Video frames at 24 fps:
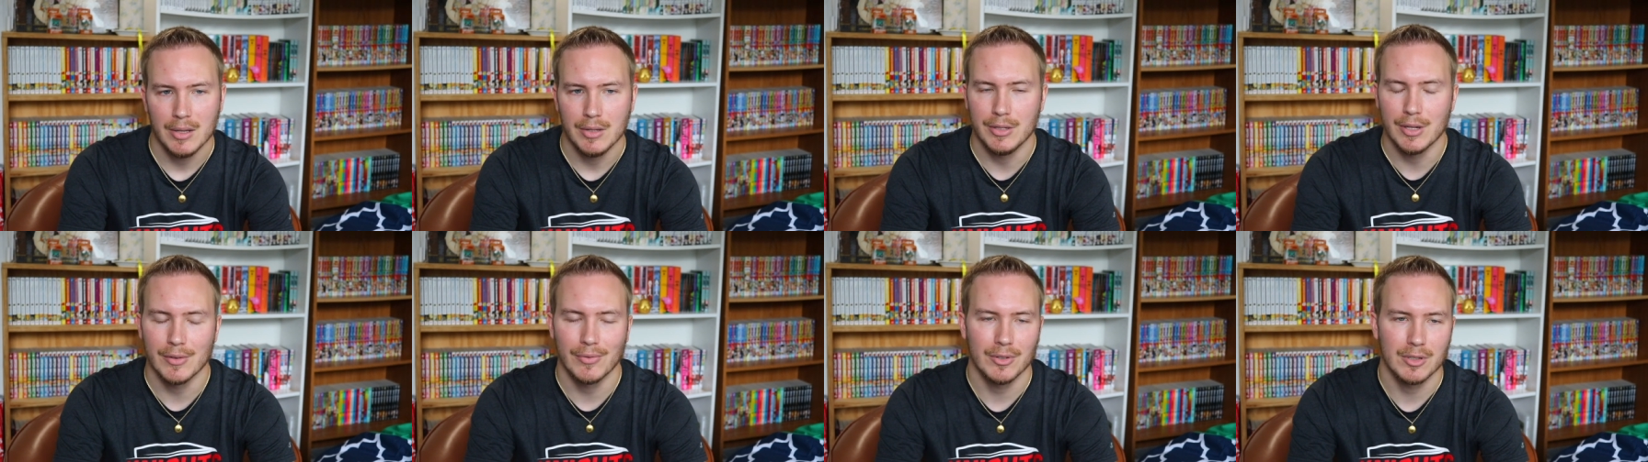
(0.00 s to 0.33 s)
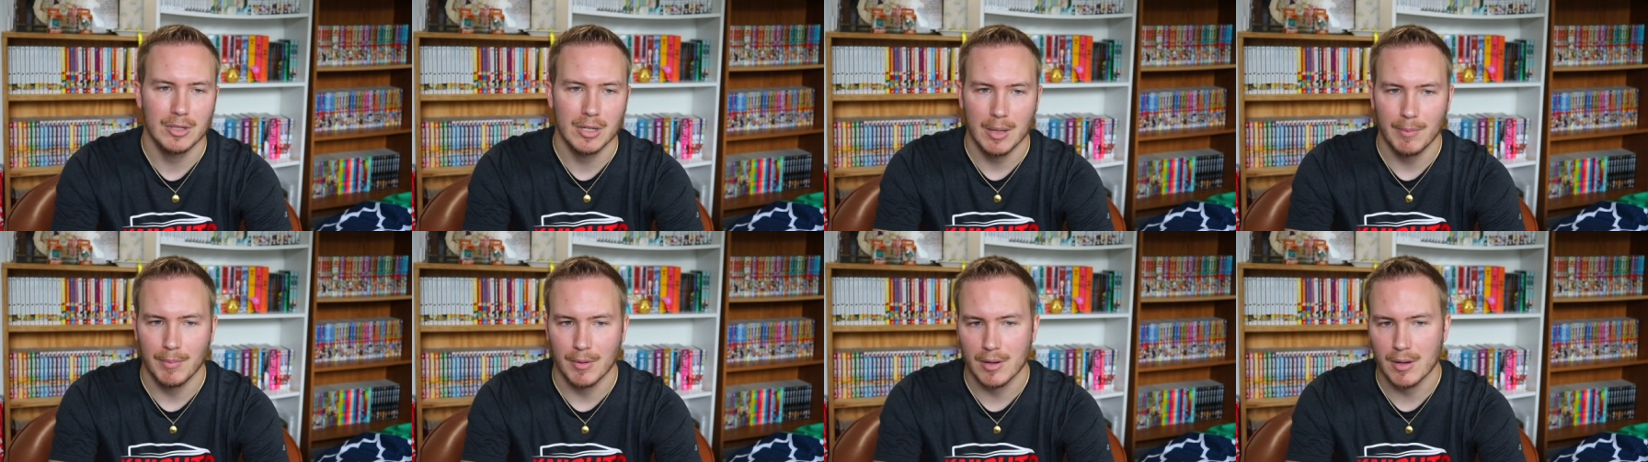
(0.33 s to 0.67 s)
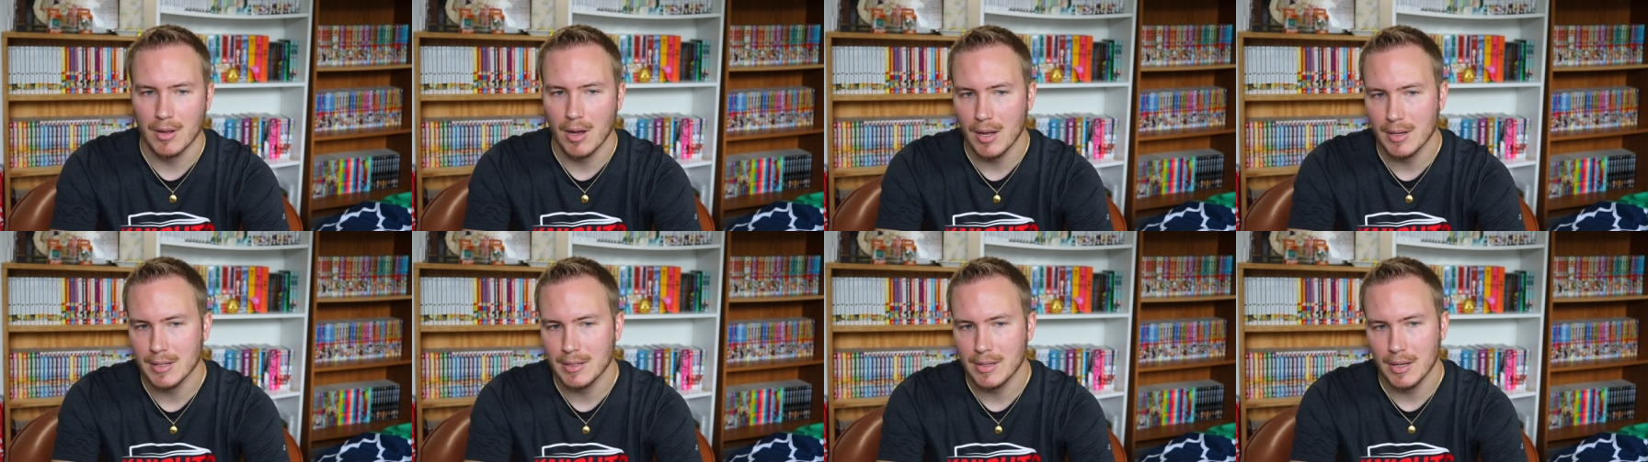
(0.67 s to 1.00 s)
different type of
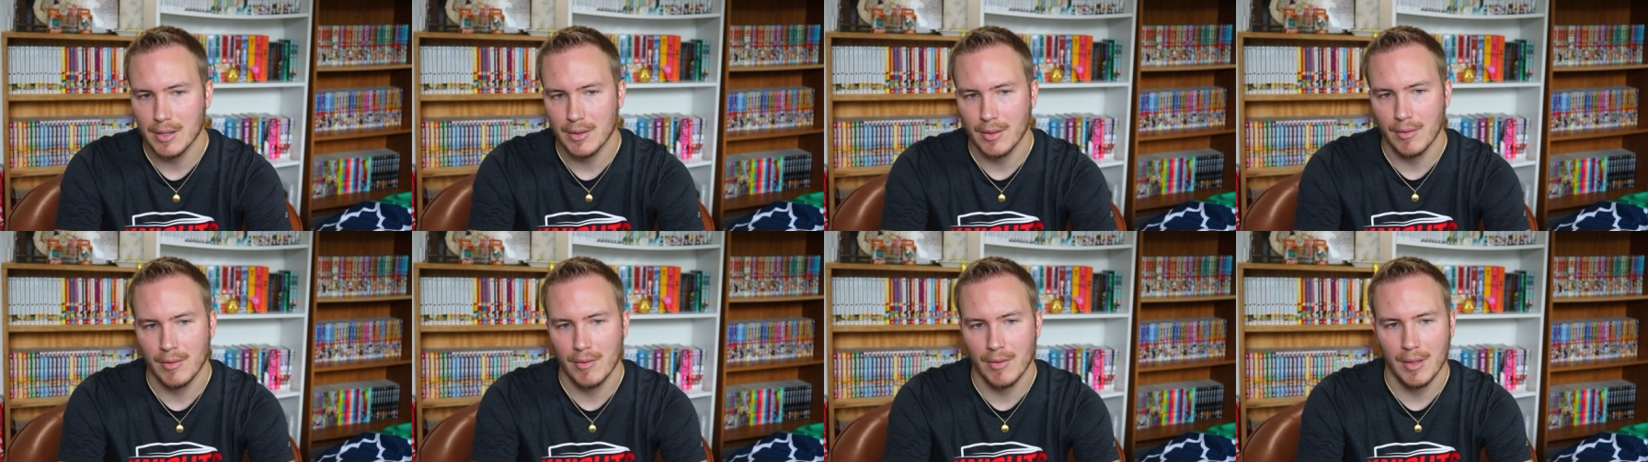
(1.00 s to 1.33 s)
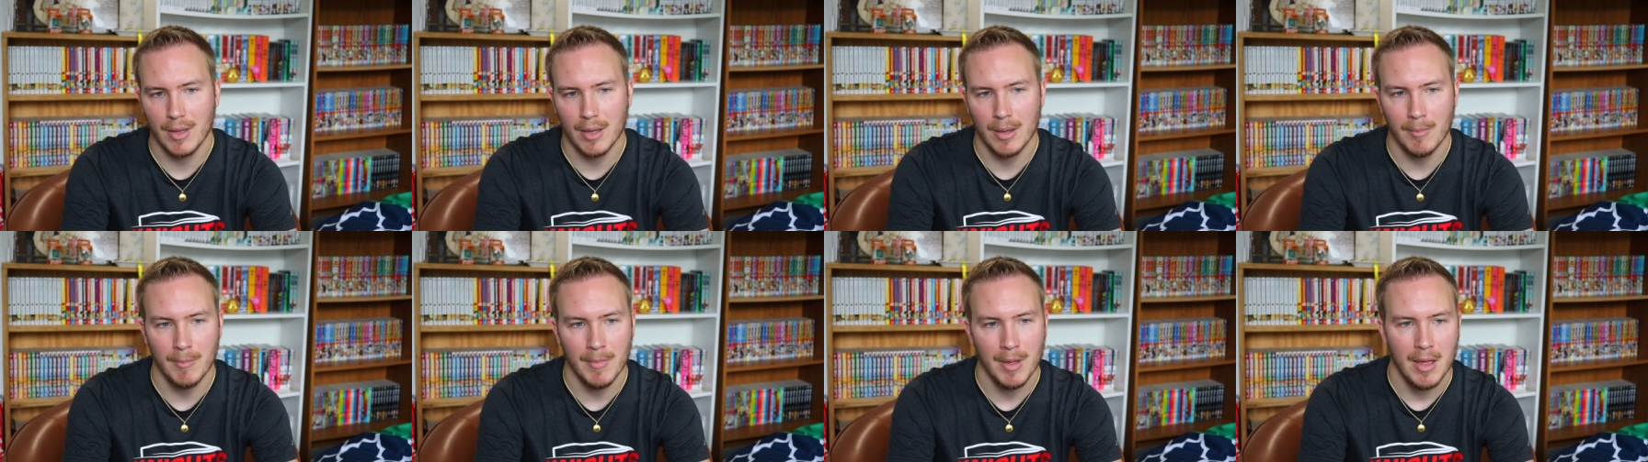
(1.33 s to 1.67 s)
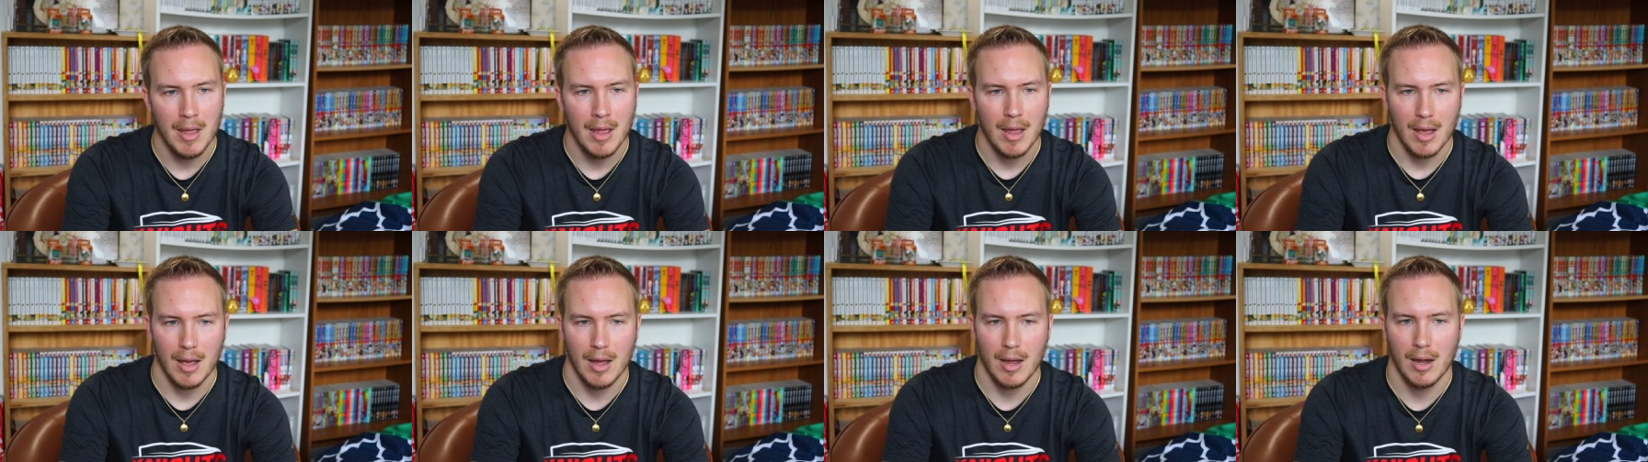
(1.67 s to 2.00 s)
content than them
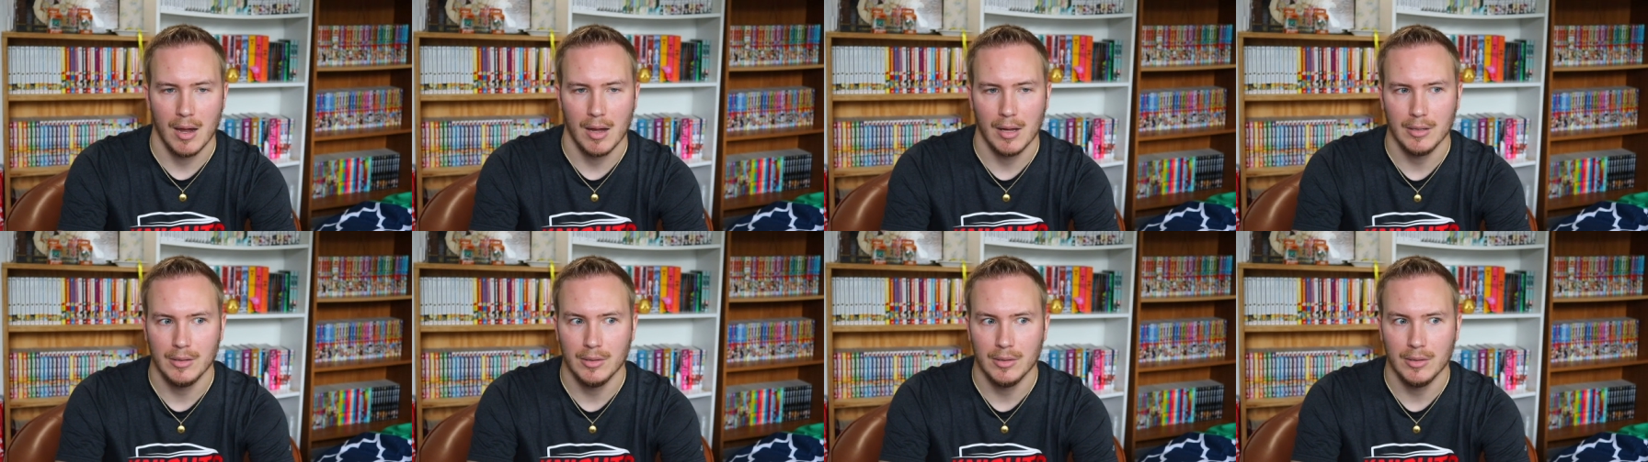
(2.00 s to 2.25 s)
uh,